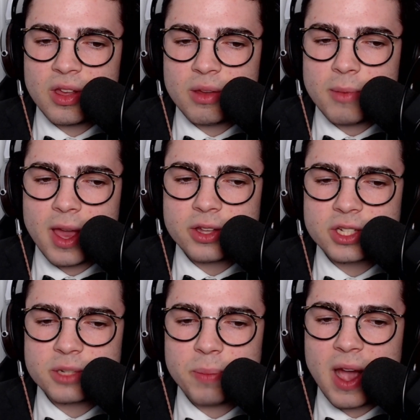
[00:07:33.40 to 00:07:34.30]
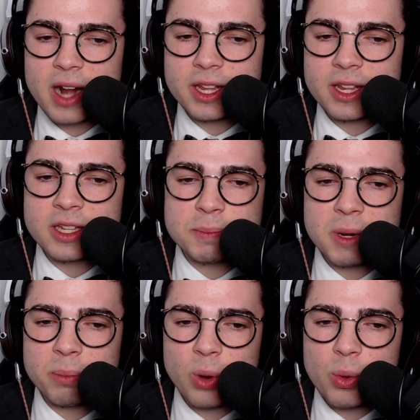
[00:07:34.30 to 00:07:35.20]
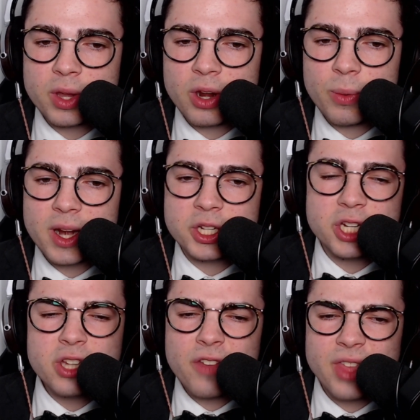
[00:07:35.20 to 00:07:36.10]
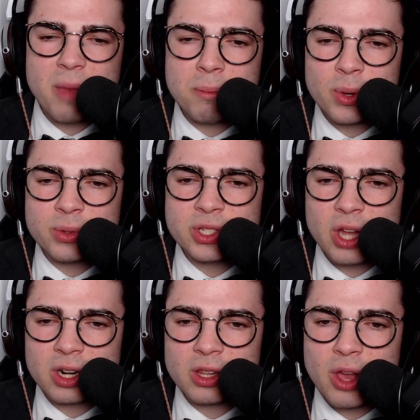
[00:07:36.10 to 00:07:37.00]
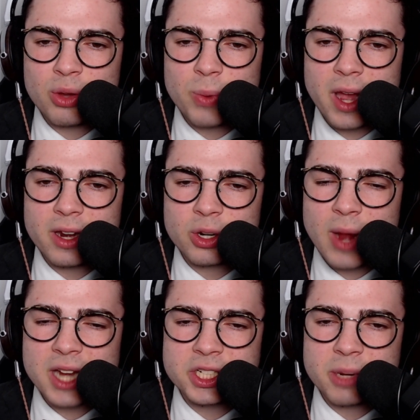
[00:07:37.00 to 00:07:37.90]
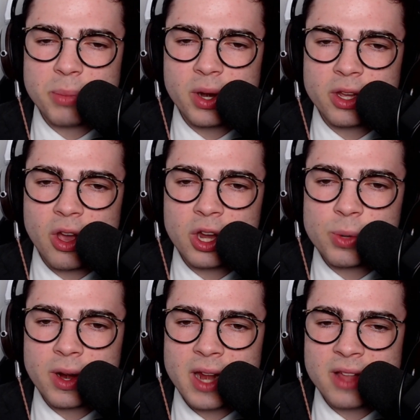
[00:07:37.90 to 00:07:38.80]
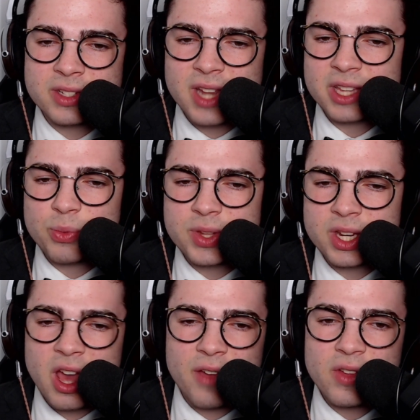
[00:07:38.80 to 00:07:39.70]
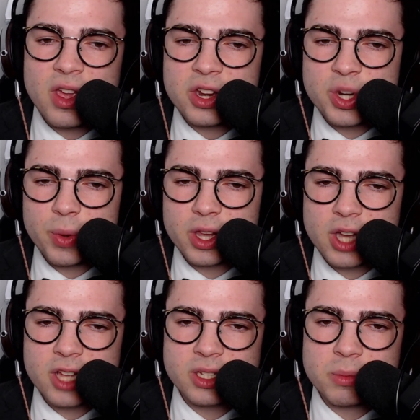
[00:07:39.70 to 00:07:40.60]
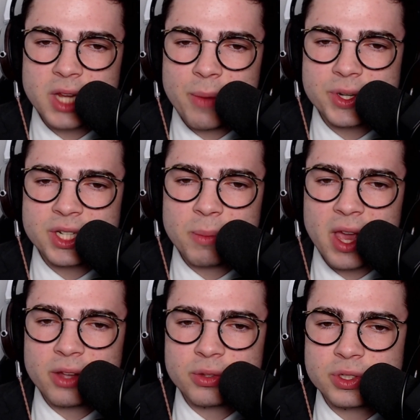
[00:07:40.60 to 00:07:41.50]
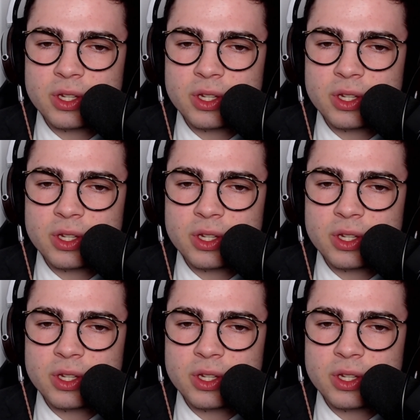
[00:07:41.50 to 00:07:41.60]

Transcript: Michaels' body has been broken already. Just off that moonsault alone, right, crashing and burning onto our announce desk was enough to really cause some damage to Michaels.